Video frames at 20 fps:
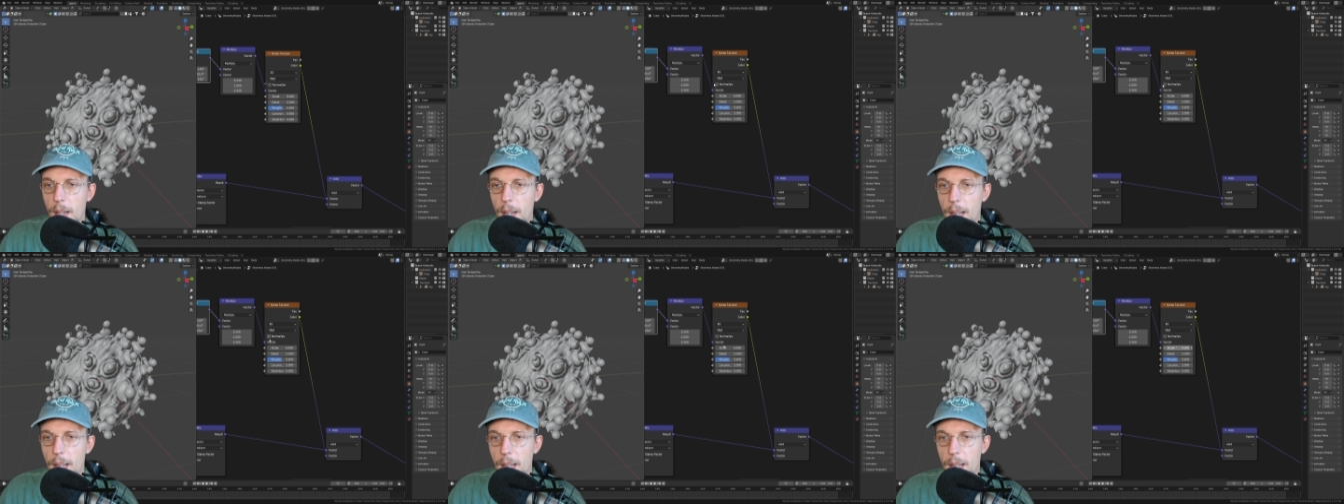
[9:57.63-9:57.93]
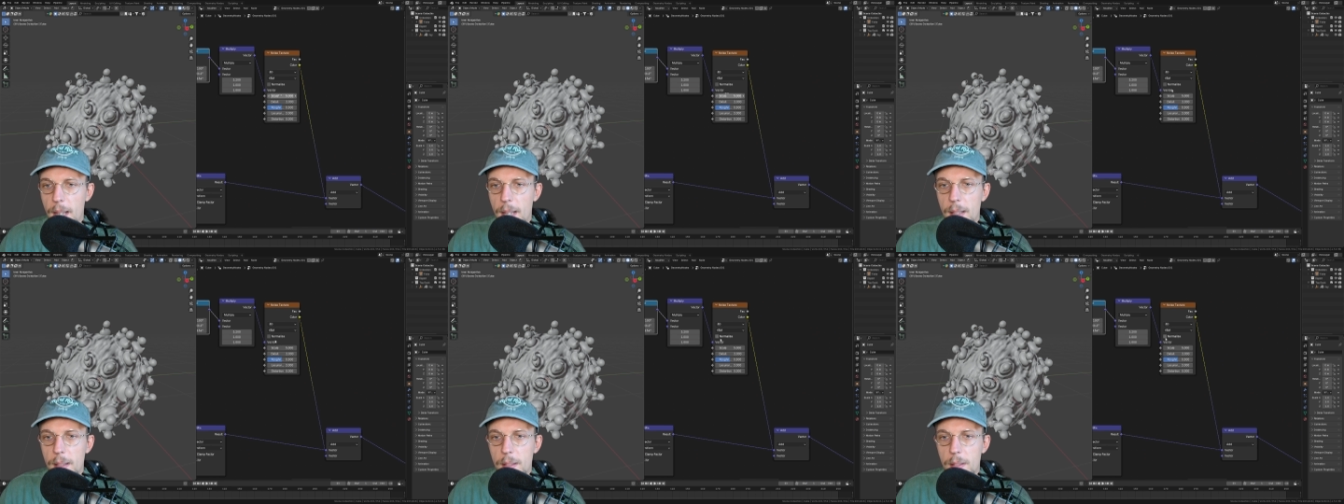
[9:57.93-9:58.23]

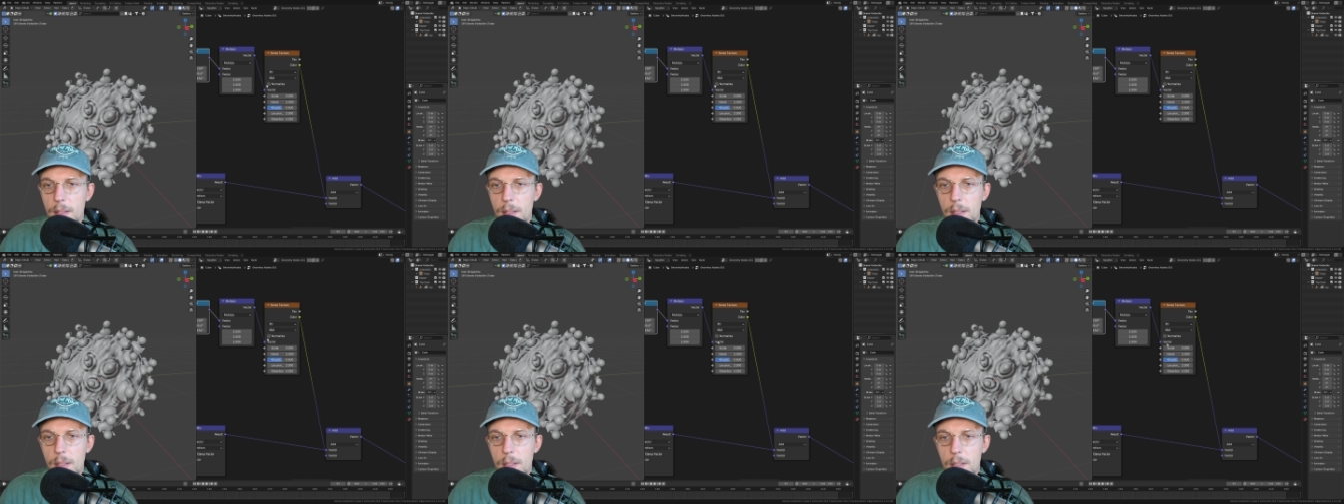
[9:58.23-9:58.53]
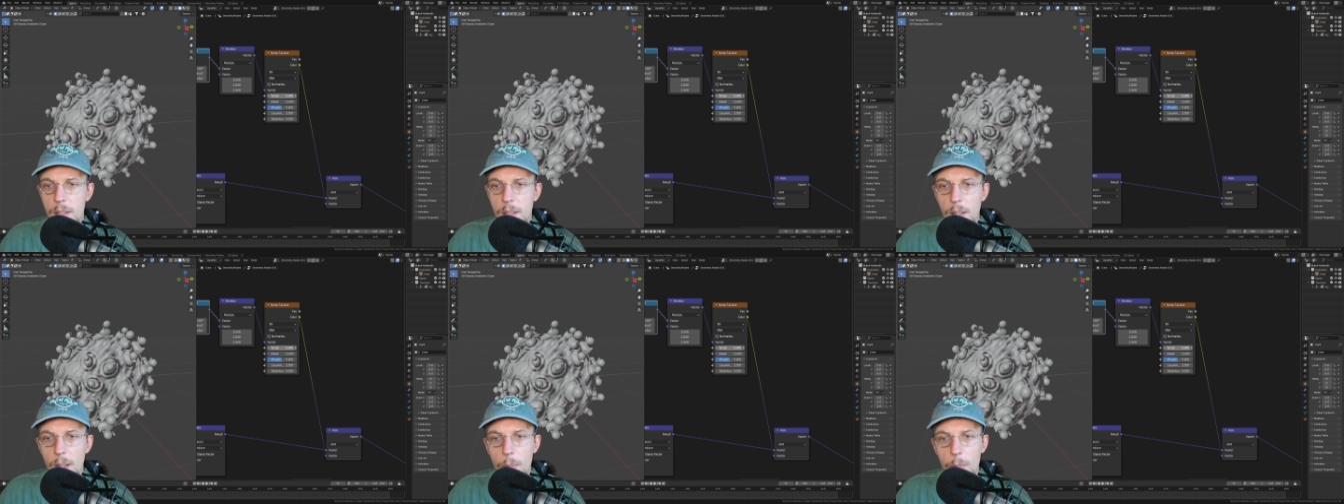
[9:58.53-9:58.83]
And
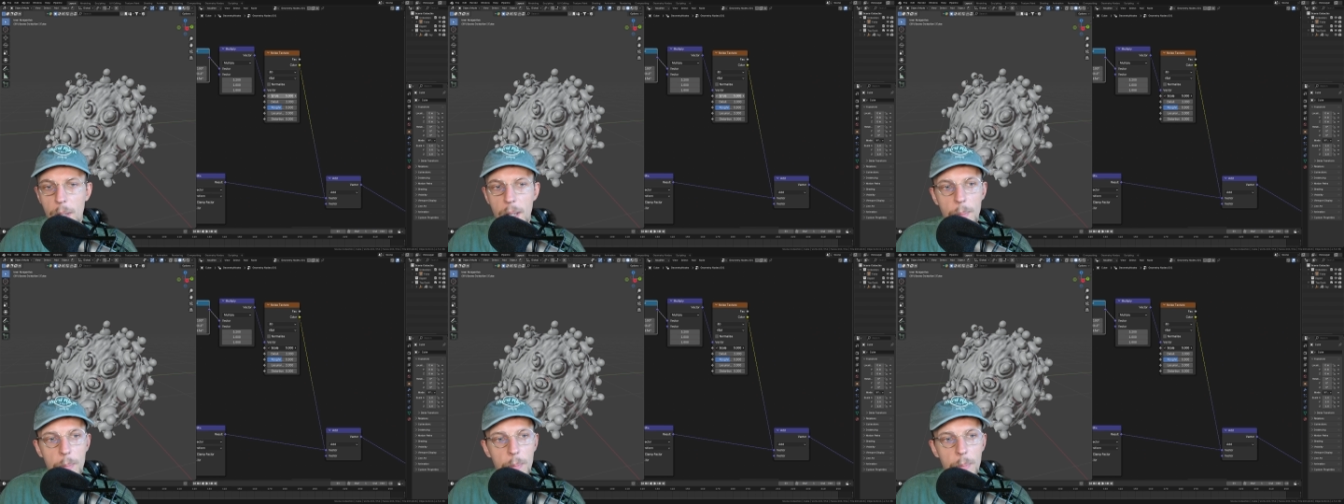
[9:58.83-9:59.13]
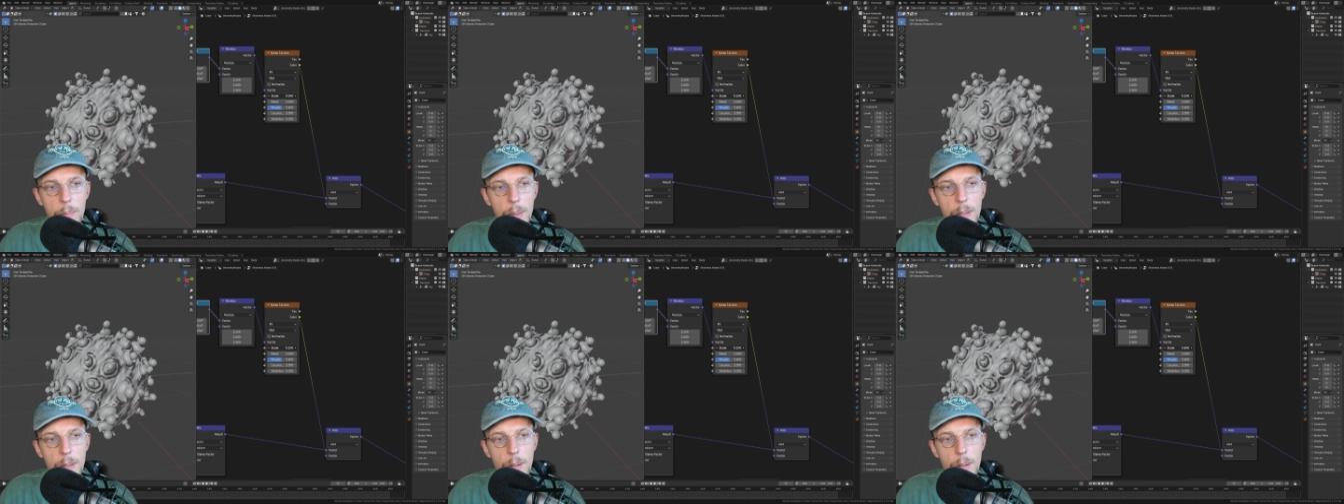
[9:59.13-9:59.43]
then we can
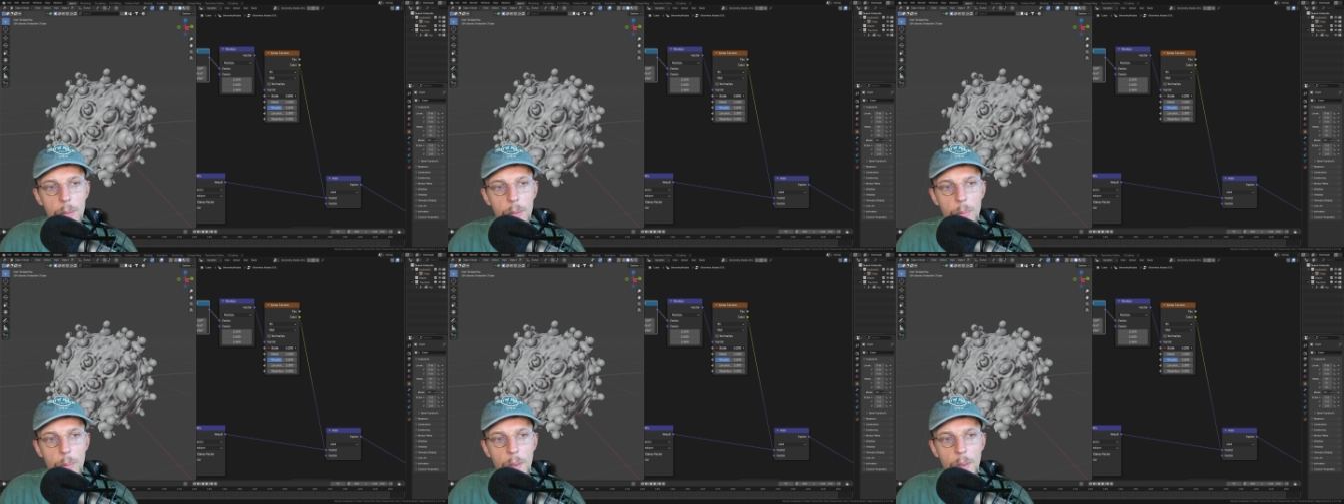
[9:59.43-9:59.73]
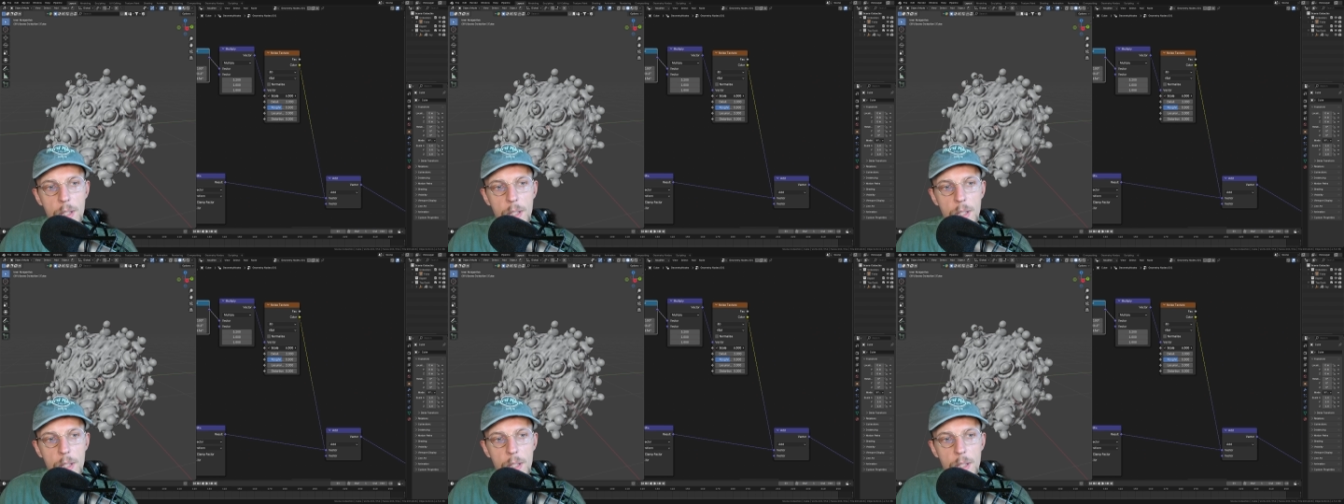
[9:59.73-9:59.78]
play around with the